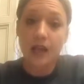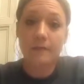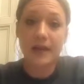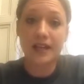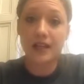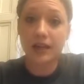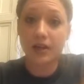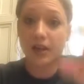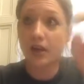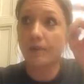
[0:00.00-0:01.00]
My clear
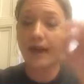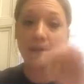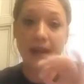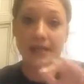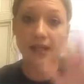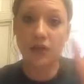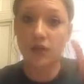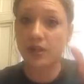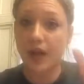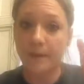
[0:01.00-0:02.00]
coat, my base coat
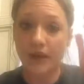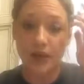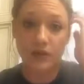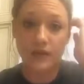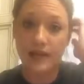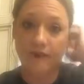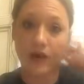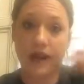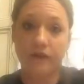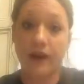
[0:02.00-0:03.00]
or top coat, never,
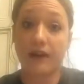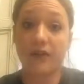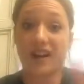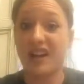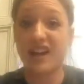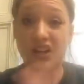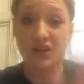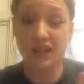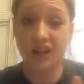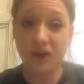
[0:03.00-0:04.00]
ever, ever. And I
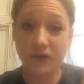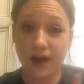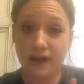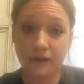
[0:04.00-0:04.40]
use it over